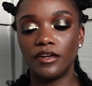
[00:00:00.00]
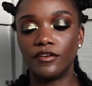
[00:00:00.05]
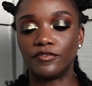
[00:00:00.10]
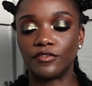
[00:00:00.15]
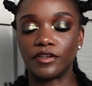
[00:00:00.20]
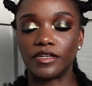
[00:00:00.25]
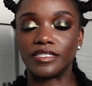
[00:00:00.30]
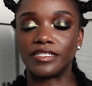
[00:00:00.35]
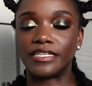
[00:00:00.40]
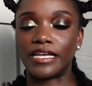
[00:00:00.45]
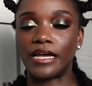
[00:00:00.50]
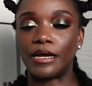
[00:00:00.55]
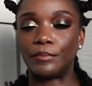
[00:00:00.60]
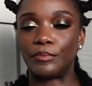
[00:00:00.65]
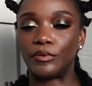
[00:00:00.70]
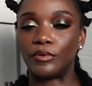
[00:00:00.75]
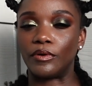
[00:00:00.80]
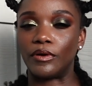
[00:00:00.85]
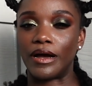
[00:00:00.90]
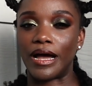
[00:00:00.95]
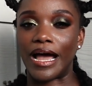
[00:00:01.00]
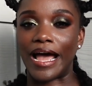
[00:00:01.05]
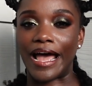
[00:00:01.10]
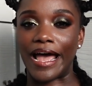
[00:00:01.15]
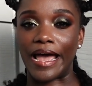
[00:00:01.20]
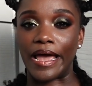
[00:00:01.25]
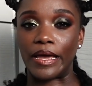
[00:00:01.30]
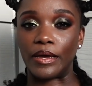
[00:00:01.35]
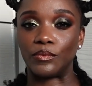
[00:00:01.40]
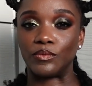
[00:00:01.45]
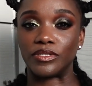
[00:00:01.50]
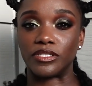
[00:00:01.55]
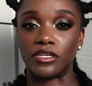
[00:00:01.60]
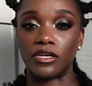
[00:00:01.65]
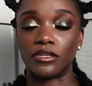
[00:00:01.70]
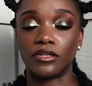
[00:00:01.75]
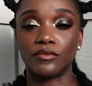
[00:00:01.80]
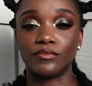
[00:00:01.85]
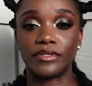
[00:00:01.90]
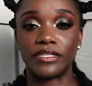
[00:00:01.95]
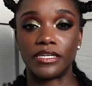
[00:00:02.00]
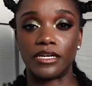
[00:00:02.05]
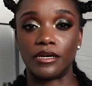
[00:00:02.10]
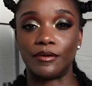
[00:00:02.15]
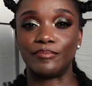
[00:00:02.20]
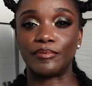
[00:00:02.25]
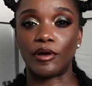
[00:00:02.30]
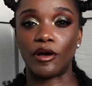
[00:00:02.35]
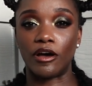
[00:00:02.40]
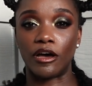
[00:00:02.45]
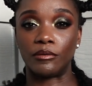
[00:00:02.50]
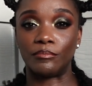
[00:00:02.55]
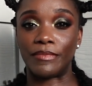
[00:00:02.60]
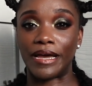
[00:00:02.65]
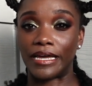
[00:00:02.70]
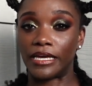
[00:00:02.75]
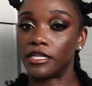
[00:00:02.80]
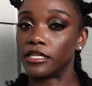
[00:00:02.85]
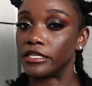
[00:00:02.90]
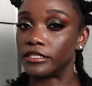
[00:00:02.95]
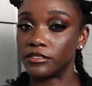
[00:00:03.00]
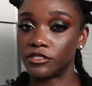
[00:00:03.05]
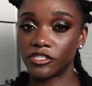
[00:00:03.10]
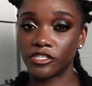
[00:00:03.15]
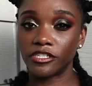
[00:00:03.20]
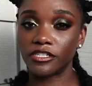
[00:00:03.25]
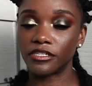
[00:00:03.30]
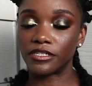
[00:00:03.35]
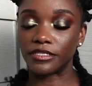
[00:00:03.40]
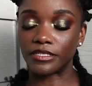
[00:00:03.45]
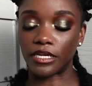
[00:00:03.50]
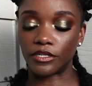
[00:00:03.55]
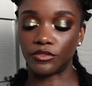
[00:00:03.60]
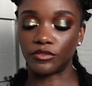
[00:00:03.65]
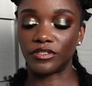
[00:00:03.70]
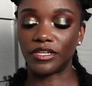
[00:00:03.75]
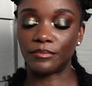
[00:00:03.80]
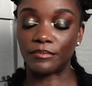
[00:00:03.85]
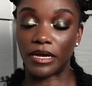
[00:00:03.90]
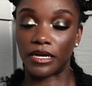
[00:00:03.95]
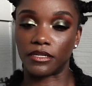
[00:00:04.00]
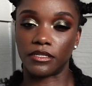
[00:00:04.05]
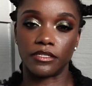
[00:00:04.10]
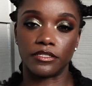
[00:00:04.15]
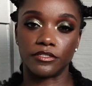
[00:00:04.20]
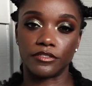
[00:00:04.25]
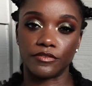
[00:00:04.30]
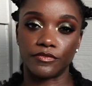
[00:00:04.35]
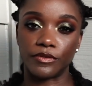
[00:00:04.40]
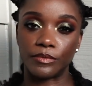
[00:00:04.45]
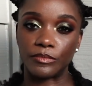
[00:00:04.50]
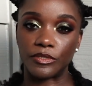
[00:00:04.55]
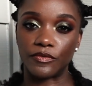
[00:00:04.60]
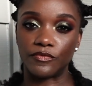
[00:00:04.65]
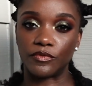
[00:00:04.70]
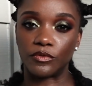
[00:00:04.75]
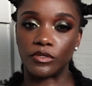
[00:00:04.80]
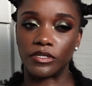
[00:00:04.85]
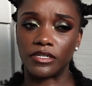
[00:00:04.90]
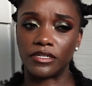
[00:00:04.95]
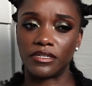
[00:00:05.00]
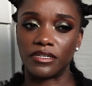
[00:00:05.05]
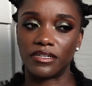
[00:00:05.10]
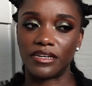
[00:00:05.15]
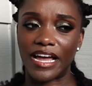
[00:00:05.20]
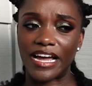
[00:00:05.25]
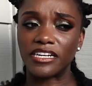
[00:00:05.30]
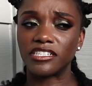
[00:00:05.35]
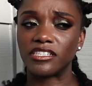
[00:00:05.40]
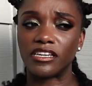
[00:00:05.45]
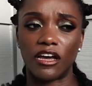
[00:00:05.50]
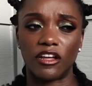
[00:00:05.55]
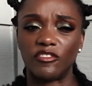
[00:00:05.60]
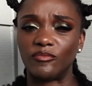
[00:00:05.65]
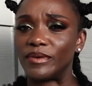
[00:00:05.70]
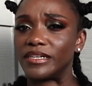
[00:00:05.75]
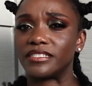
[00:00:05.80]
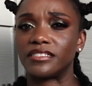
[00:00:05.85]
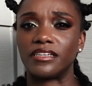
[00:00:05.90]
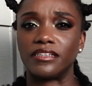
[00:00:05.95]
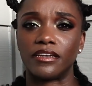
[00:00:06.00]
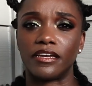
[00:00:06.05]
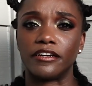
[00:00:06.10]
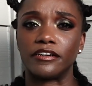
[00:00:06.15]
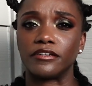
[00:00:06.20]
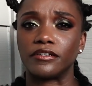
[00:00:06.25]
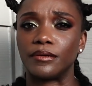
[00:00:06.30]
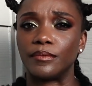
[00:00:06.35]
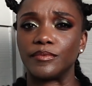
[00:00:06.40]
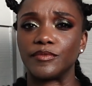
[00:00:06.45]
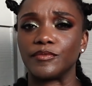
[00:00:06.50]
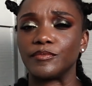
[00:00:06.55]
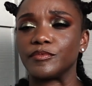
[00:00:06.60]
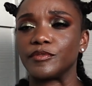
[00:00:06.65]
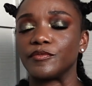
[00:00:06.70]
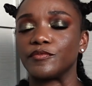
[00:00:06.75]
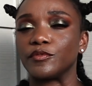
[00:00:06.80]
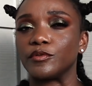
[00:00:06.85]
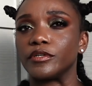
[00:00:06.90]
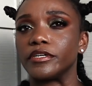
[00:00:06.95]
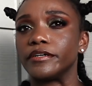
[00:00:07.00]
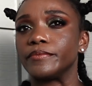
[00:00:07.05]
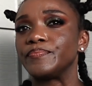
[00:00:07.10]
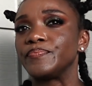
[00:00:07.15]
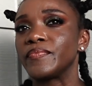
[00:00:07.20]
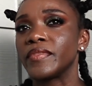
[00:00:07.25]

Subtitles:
for example, I was gonna re-up on my cleanser because I do get my cleanser from Sephora. Actually, all of my skincare comes from Sephora.